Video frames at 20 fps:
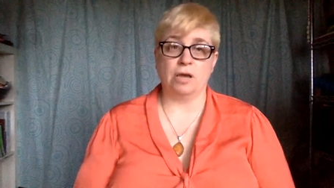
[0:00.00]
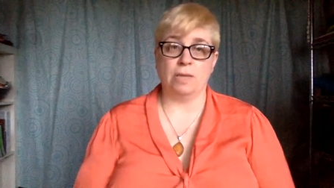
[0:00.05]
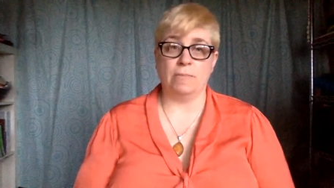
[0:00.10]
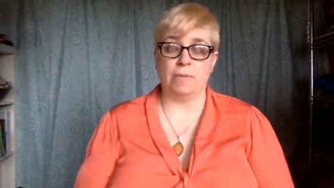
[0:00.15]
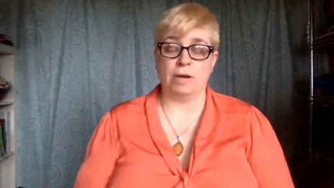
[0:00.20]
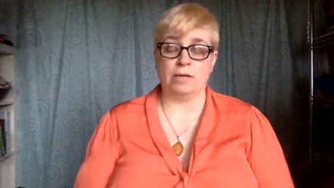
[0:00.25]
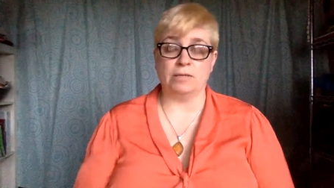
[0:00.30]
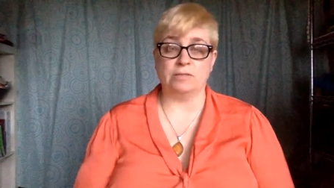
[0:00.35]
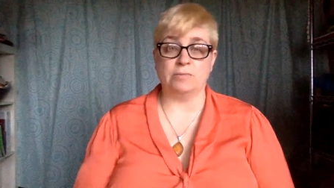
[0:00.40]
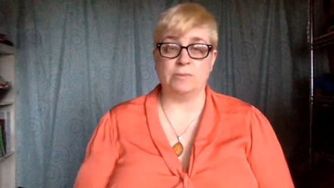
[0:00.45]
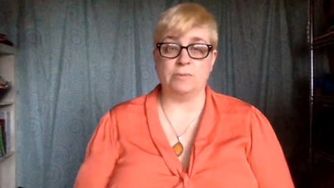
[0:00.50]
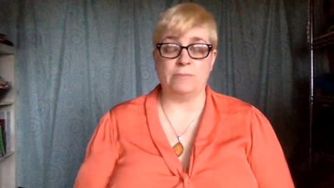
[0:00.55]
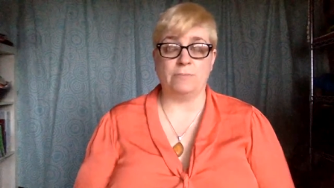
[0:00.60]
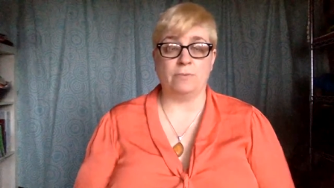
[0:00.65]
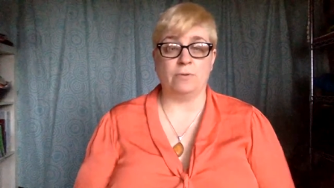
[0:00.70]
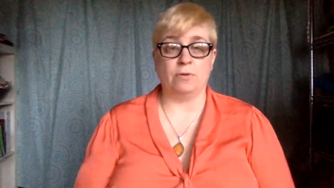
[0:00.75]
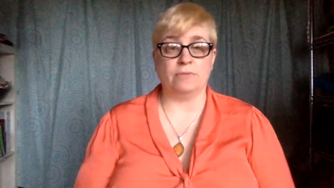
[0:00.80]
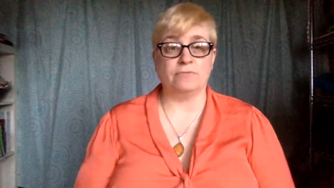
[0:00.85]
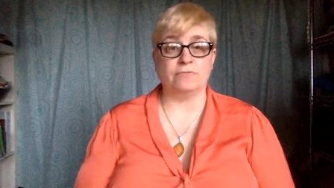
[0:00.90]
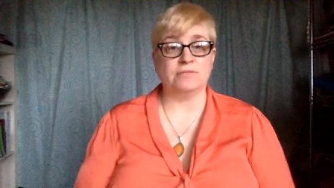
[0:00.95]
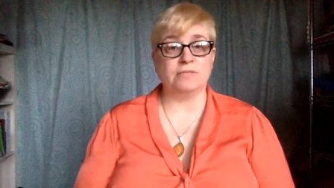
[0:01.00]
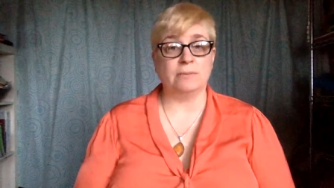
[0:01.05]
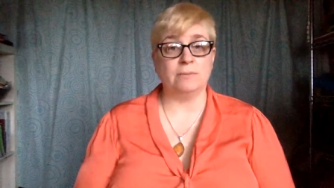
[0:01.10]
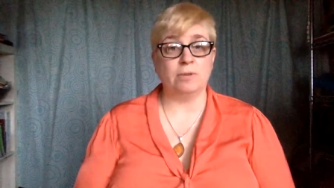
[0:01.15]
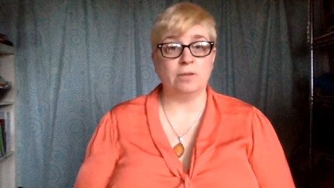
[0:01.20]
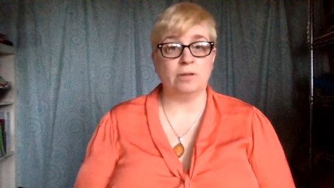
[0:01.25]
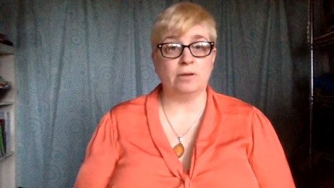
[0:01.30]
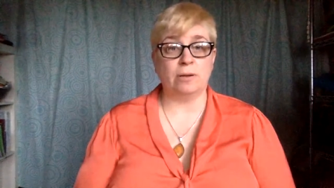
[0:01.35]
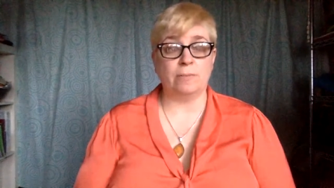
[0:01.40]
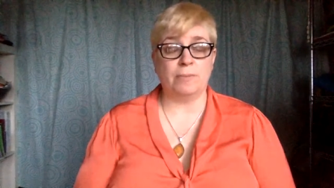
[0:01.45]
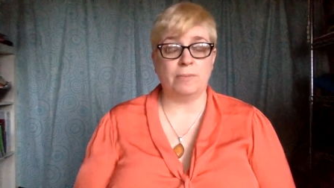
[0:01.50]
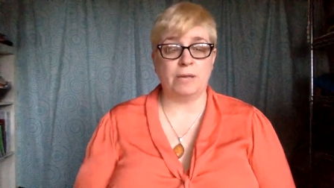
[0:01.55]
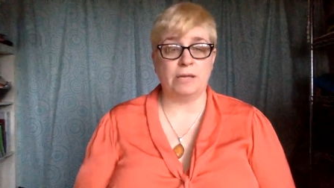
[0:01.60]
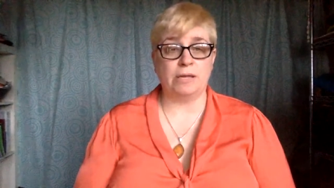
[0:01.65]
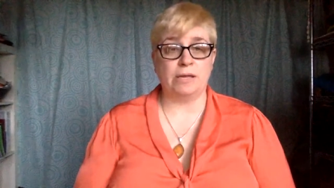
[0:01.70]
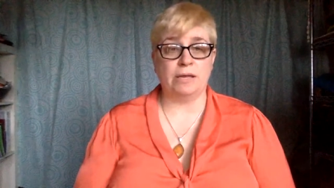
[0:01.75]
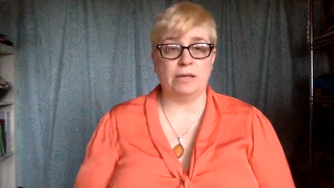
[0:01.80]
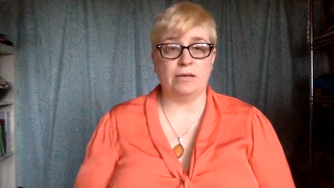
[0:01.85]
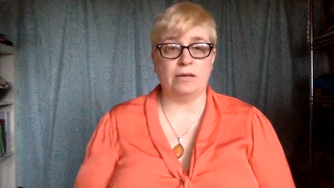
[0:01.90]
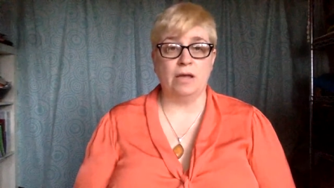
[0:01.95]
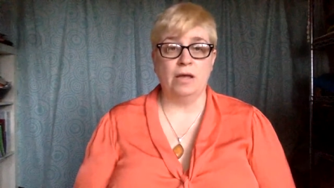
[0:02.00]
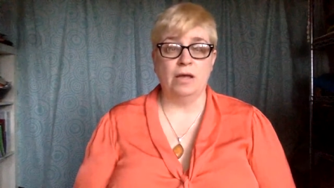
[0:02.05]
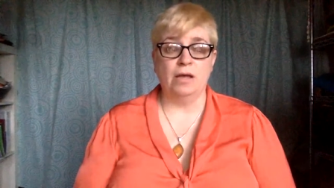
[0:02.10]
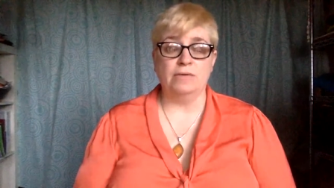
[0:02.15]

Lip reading: amongst people of similar opinion,